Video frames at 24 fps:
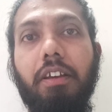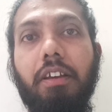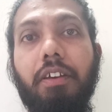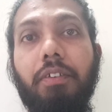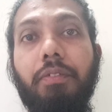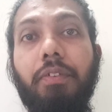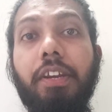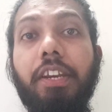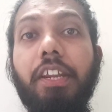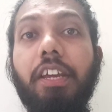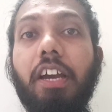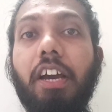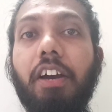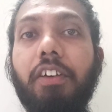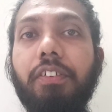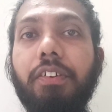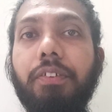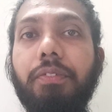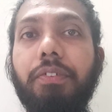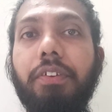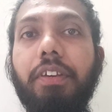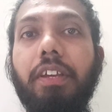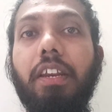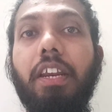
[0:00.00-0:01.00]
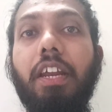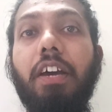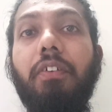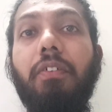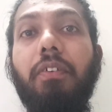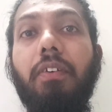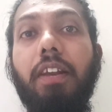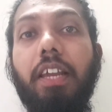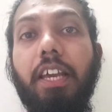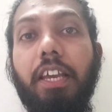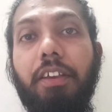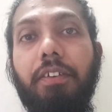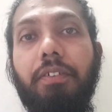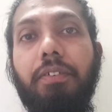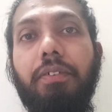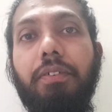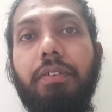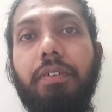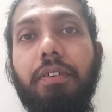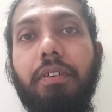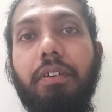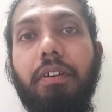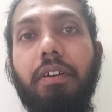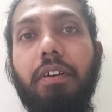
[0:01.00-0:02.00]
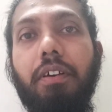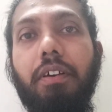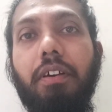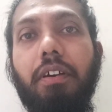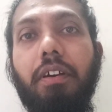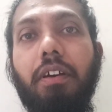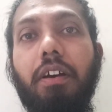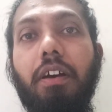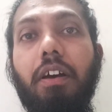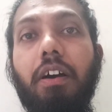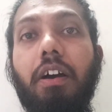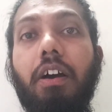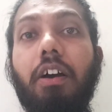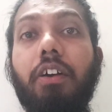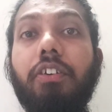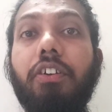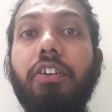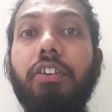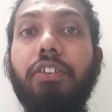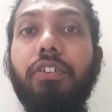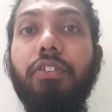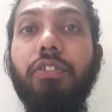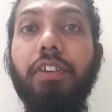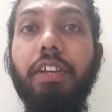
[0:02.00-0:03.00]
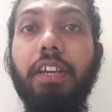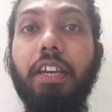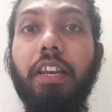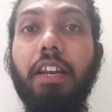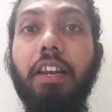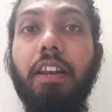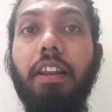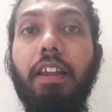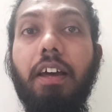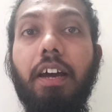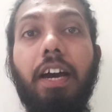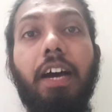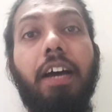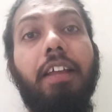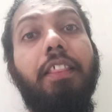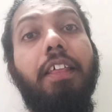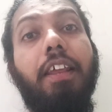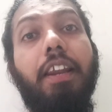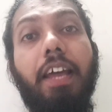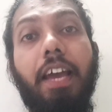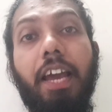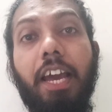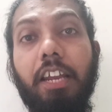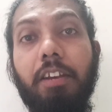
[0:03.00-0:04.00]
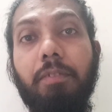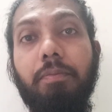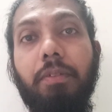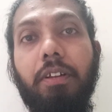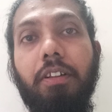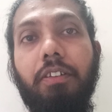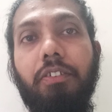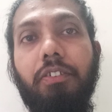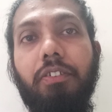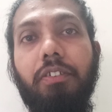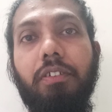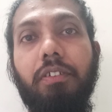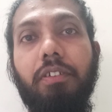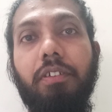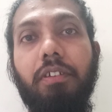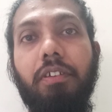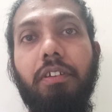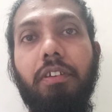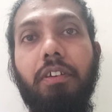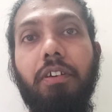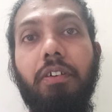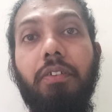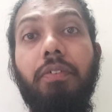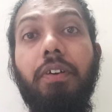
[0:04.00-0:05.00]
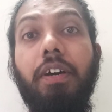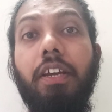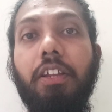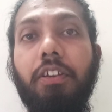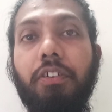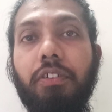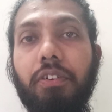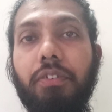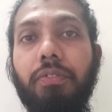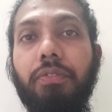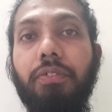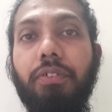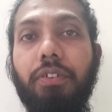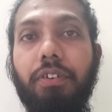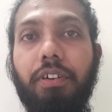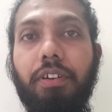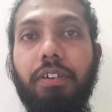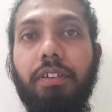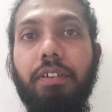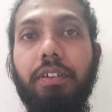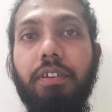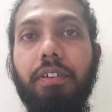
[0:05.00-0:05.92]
When you have a fear of life, how can you kill other animals for your food?